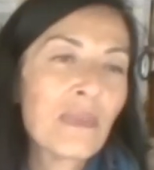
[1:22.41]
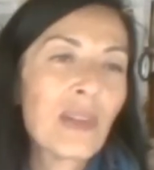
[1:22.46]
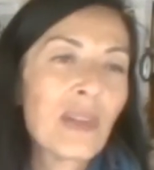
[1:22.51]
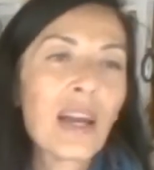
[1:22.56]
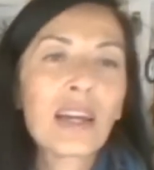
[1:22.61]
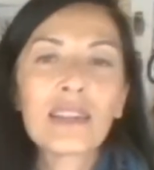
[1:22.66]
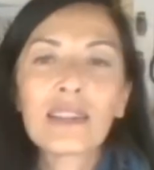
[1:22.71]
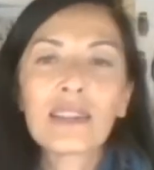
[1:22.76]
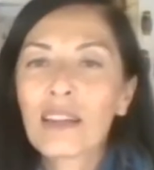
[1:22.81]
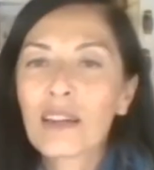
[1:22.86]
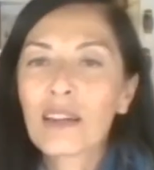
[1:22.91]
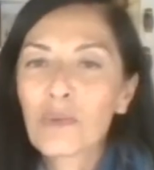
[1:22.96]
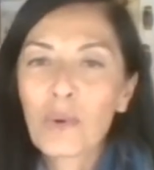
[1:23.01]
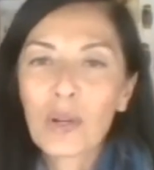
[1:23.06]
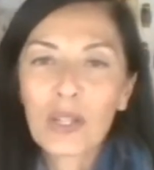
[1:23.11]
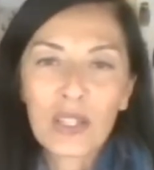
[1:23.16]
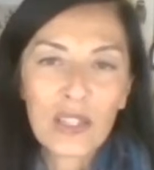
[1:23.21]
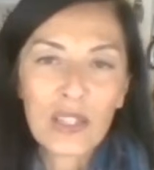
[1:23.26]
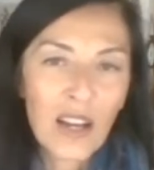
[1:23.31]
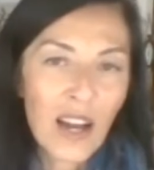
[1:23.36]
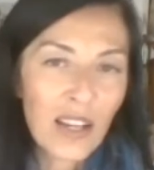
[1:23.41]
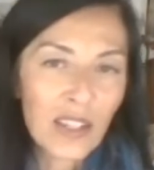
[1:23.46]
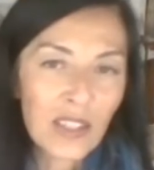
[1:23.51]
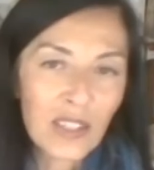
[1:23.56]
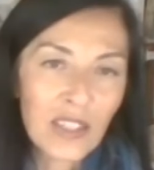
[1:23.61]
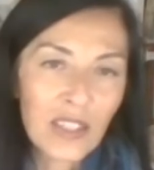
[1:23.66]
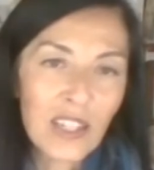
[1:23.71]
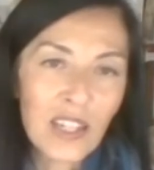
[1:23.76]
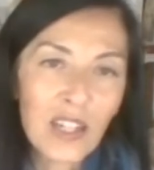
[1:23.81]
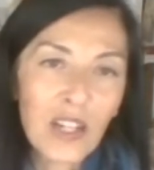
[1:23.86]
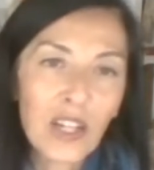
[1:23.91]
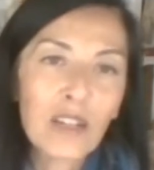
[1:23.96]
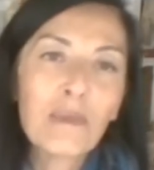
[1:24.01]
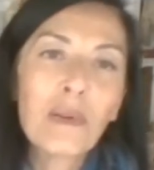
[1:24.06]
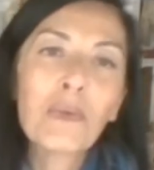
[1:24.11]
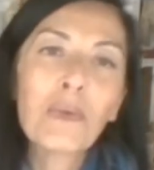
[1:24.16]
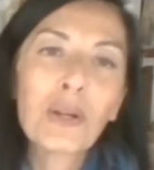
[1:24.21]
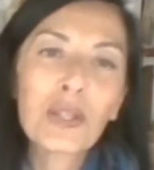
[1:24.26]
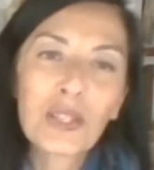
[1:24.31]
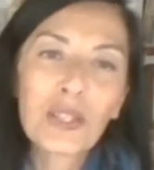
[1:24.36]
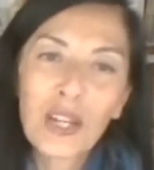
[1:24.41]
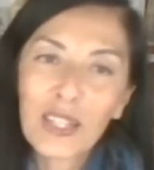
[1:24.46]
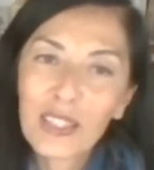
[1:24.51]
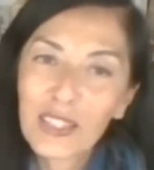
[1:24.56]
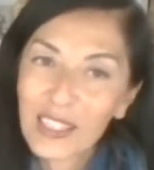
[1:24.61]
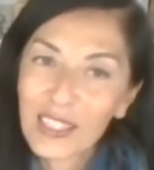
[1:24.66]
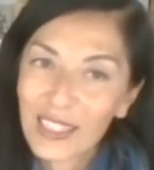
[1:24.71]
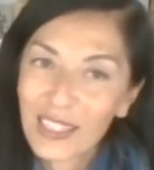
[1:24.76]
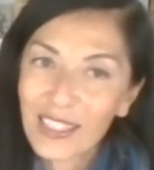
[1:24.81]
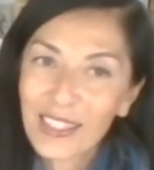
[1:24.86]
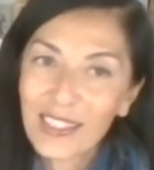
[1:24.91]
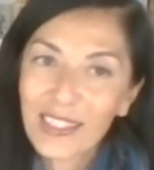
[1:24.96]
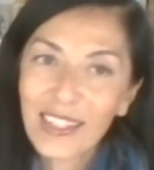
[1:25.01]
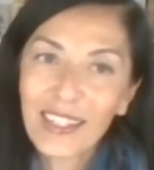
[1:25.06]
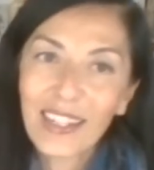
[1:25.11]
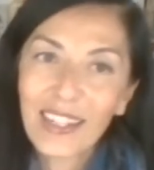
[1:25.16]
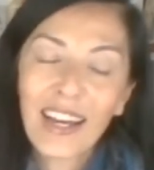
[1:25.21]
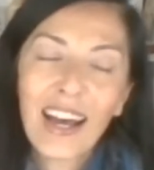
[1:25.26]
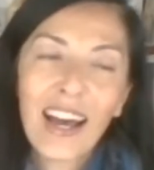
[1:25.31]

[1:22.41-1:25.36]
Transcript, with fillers: and it was not good. The economy was not good.